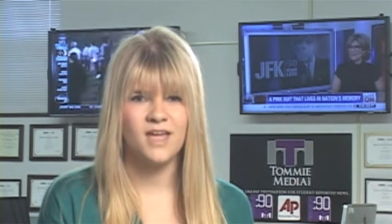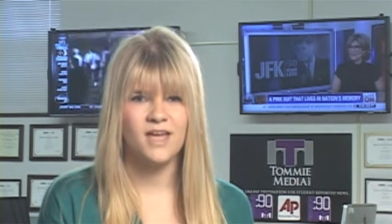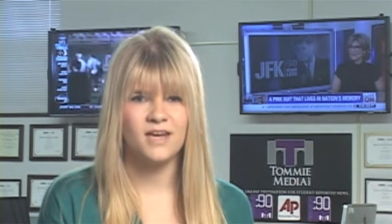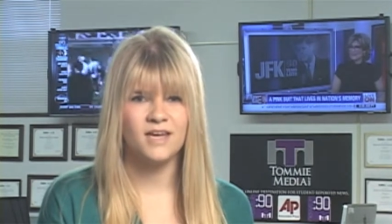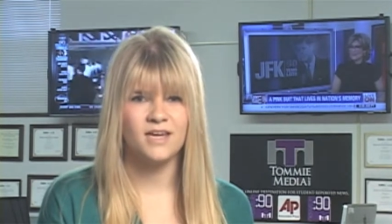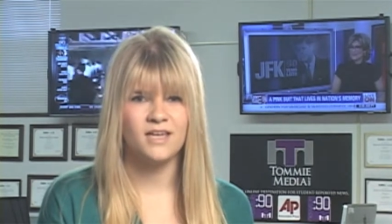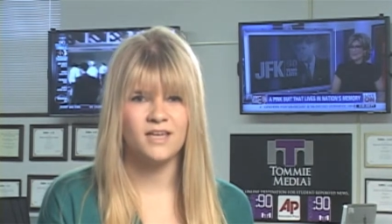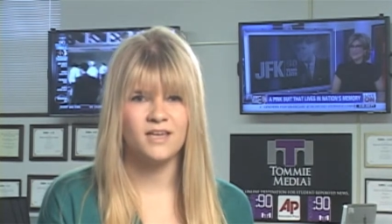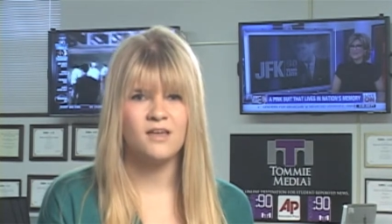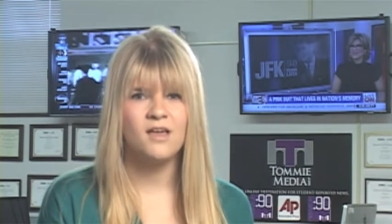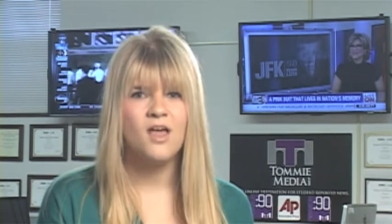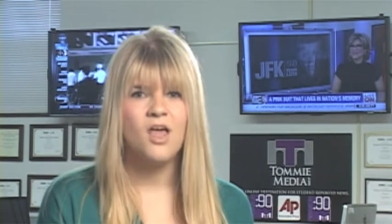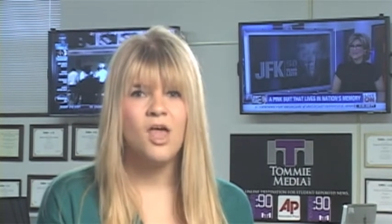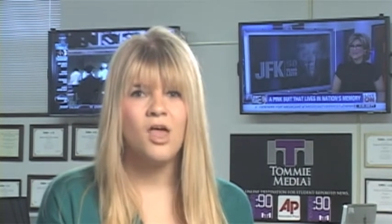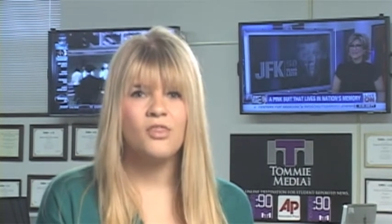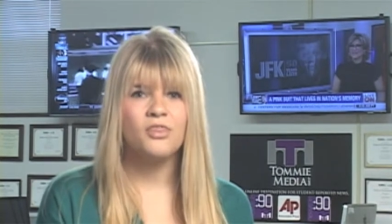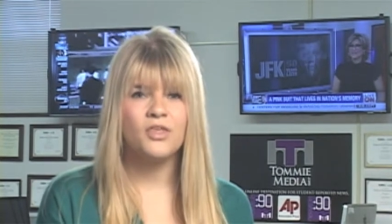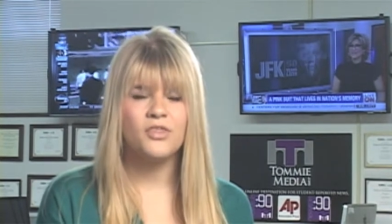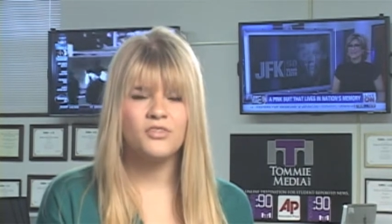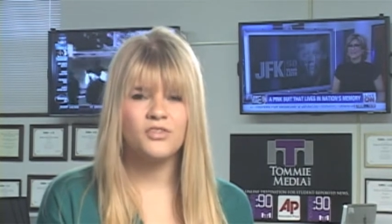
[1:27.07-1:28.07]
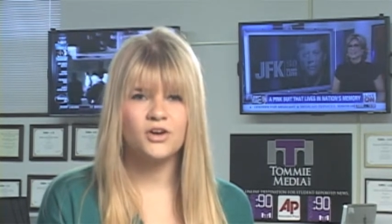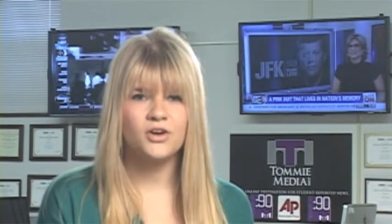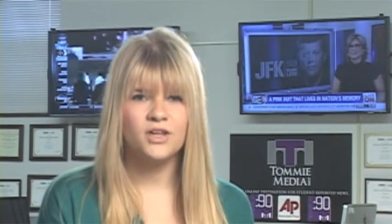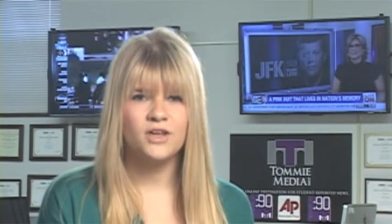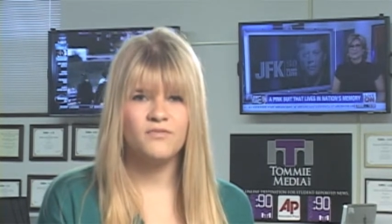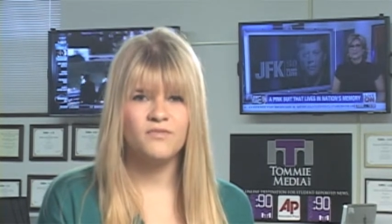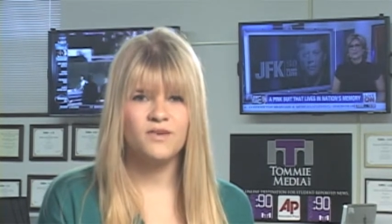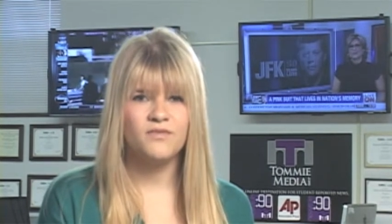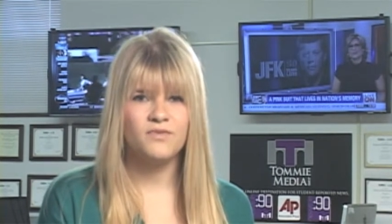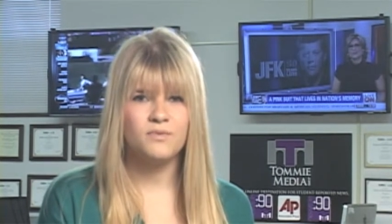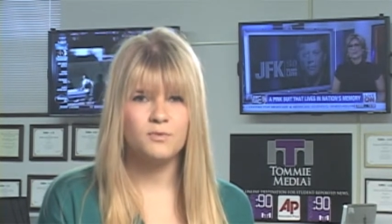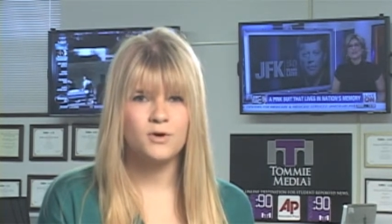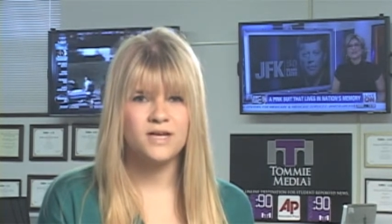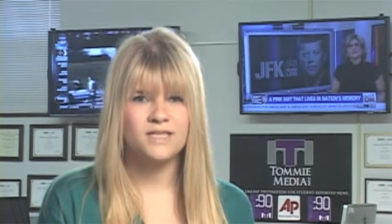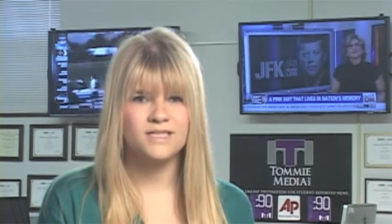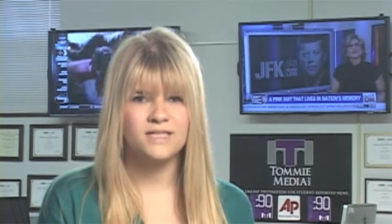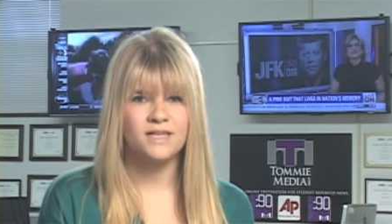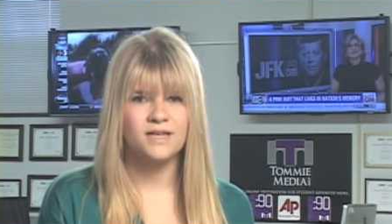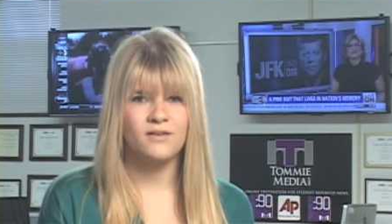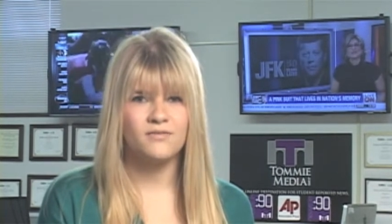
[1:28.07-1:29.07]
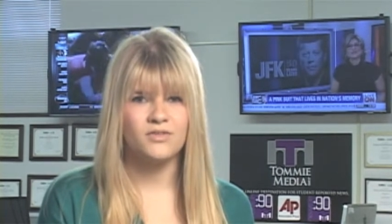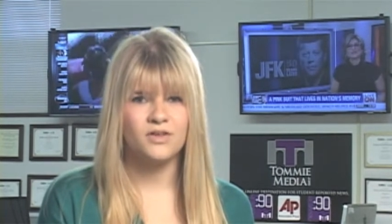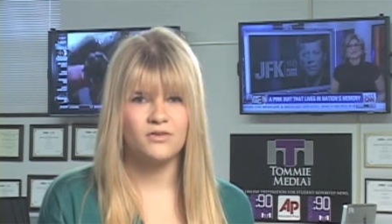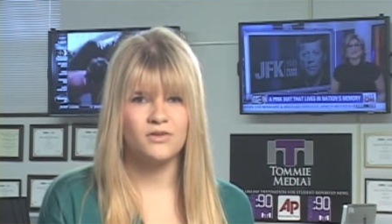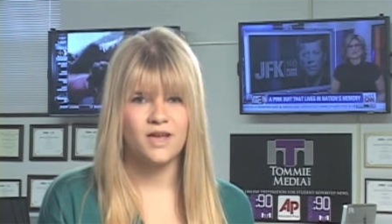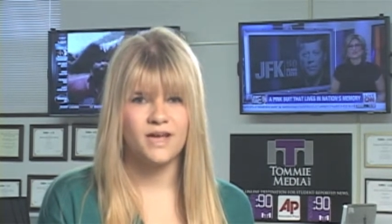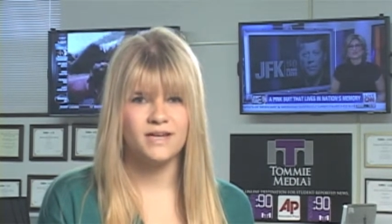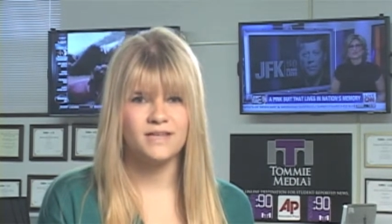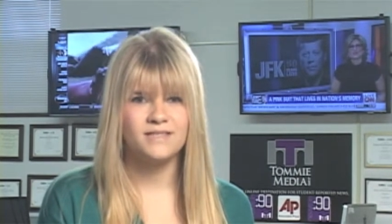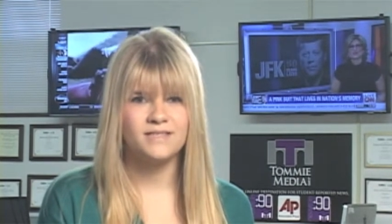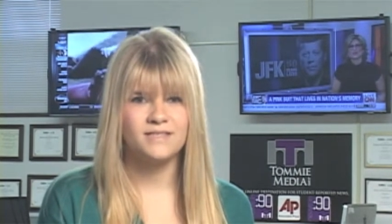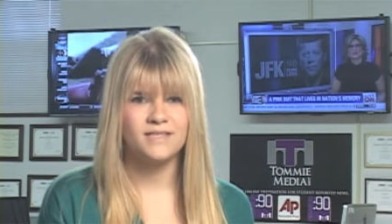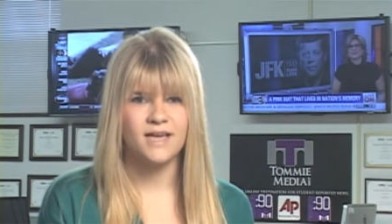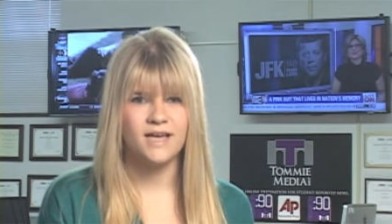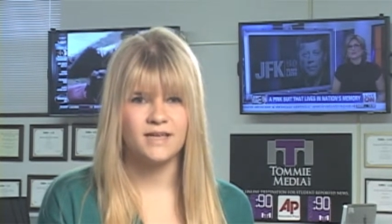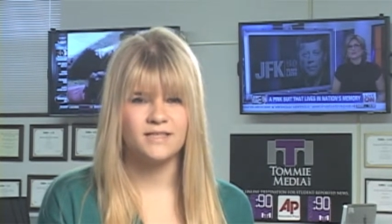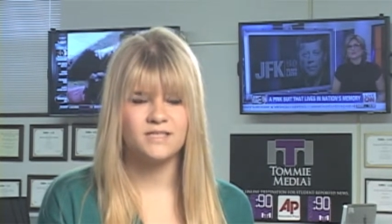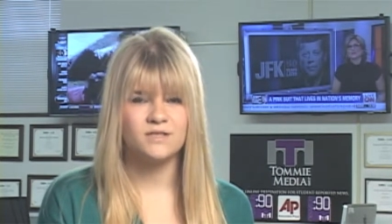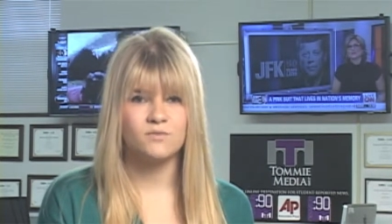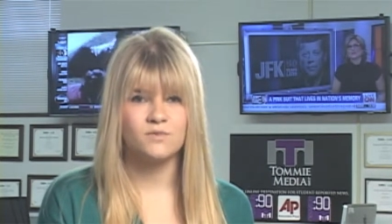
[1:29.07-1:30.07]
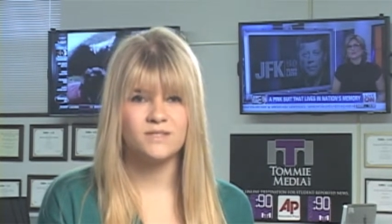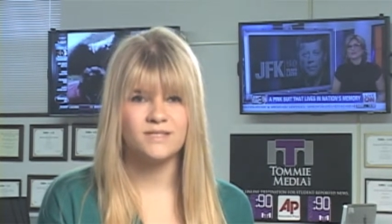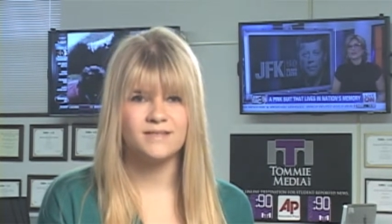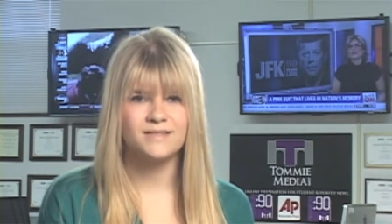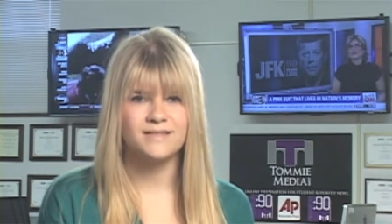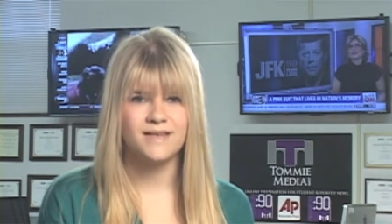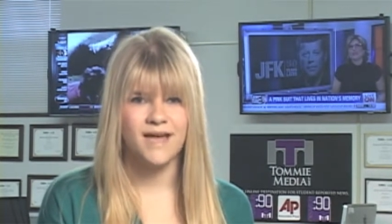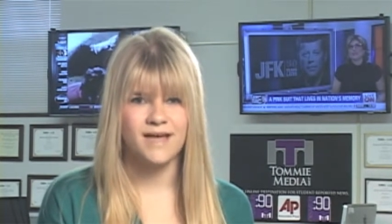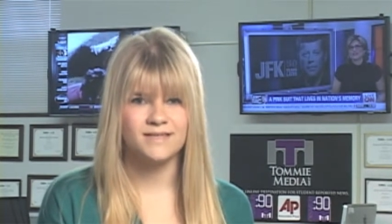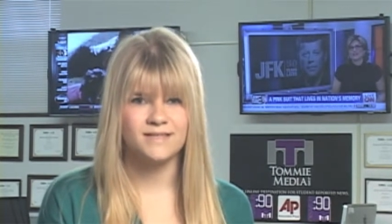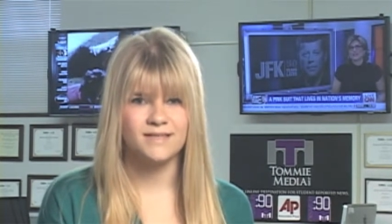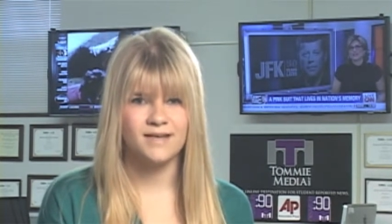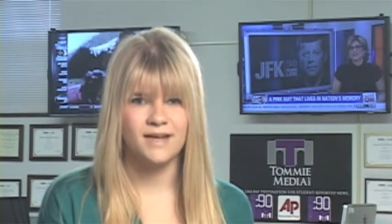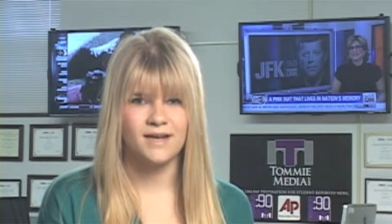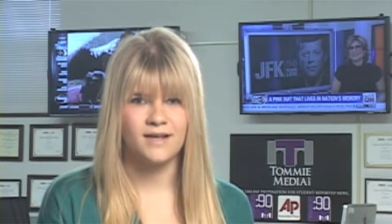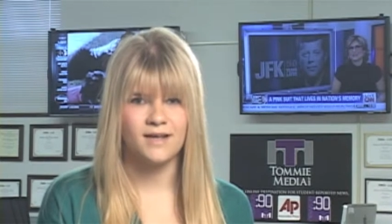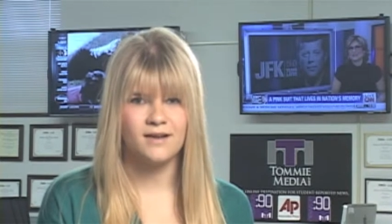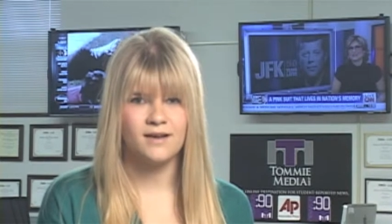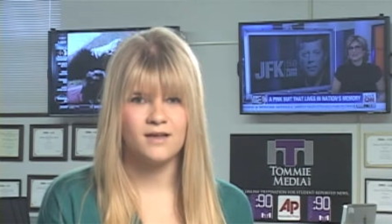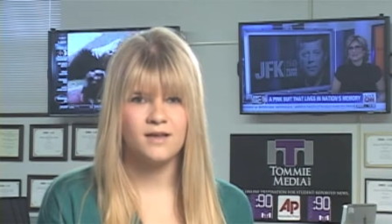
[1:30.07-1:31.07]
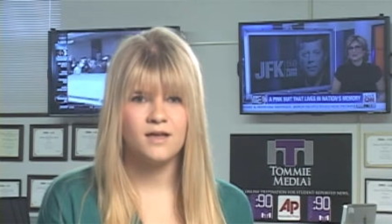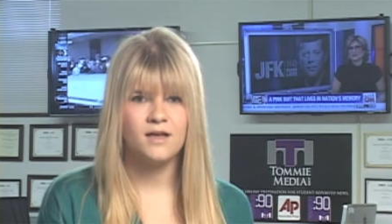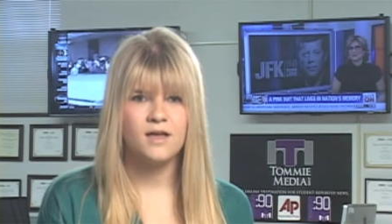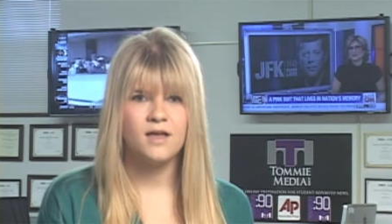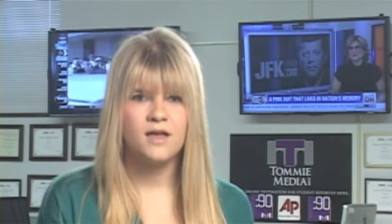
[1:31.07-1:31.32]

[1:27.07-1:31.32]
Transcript: Kennedy, the 35th President of the United States, was assassinated.